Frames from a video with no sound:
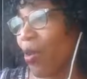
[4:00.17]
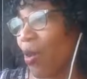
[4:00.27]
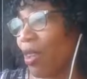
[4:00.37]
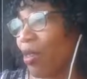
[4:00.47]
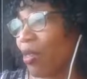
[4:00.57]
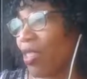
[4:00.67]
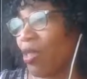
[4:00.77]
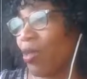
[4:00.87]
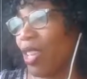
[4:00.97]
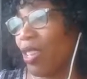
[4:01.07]
oils that
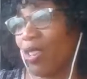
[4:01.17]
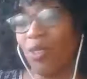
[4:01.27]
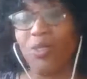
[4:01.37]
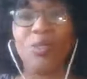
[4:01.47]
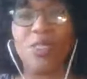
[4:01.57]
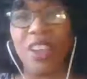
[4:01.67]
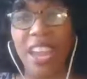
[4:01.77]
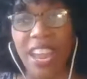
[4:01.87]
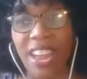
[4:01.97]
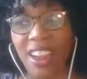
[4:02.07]
you can use for your
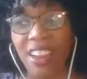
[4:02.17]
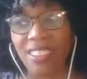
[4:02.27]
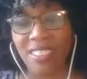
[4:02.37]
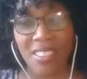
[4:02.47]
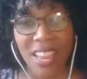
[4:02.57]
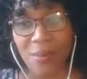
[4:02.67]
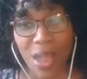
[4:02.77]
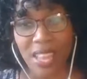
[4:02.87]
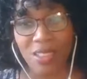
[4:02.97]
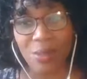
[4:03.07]
hair. Does
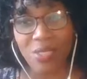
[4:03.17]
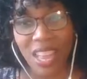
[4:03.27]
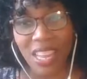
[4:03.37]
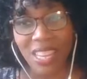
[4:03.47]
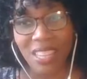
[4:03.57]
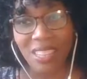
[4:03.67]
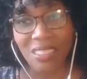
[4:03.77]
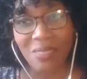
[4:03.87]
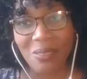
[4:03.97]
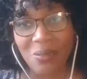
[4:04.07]
anybody use any?
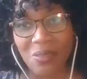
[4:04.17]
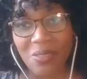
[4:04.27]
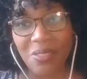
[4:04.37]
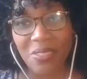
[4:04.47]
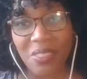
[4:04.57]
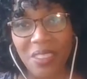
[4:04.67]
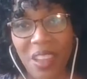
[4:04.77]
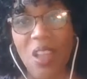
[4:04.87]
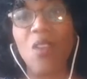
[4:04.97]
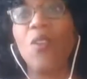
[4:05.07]

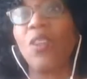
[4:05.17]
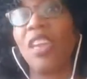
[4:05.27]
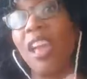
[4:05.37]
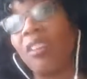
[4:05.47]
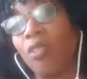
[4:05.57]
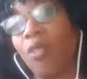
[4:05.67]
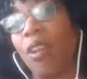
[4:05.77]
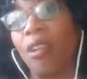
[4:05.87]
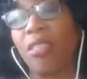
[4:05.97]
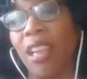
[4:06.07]
Oh, castor
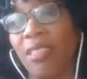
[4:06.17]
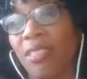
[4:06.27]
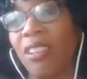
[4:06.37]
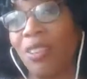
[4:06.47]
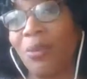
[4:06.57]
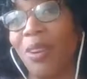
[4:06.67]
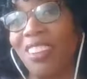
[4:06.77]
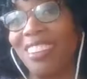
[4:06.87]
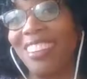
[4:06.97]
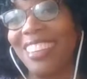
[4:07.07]
oil, that's a good one.
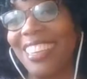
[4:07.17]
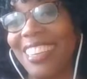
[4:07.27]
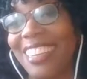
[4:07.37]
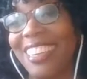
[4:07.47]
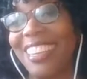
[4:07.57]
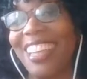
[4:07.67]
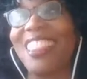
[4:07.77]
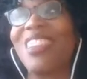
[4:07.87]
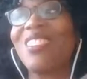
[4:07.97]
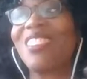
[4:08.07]

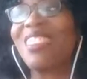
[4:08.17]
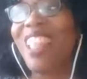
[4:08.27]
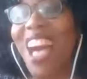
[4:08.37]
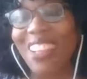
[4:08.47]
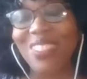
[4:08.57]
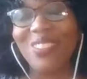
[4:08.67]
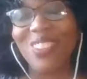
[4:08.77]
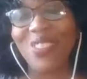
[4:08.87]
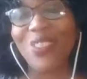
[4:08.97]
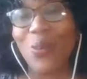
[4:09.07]
There's lots of
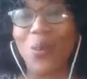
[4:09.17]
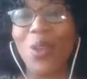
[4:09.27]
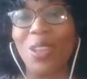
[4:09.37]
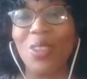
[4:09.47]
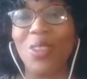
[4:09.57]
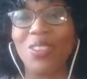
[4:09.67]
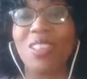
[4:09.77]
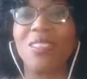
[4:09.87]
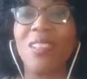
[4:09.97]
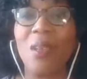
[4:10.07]
different oils
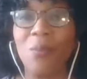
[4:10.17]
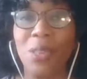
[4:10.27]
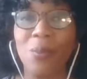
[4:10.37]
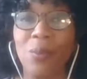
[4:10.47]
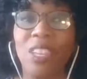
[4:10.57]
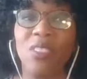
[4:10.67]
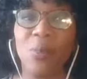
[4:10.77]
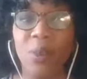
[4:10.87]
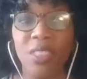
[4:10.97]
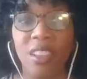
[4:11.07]
that some people need to
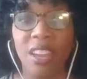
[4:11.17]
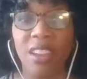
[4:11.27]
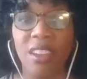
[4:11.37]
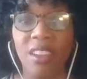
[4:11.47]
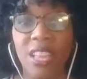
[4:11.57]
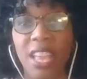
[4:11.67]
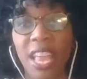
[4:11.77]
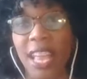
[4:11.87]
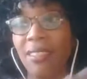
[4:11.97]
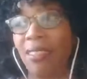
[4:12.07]
put in their hair,
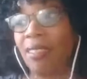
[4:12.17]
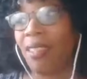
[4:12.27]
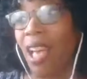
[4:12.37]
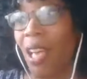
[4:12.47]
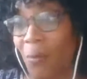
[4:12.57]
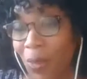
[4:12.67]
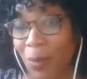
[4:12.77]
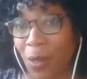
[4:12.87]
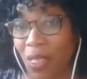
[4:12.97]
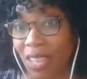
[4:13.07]
and some
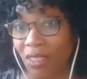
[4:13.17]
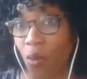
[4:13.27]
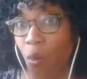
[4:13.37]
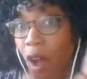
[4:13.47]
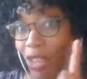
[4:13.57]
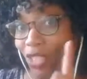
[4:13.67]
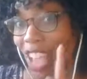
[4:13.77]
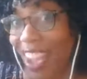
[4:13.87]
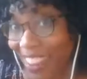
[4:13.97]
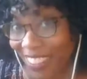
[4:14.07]
people like to wash
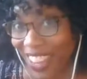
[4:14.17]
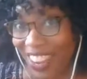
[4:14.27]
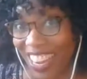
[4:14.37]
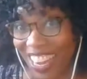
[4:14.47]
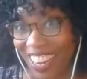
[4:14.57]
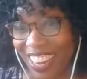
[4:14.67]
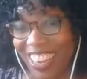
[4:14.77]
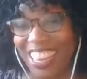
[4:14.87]
out of their hair.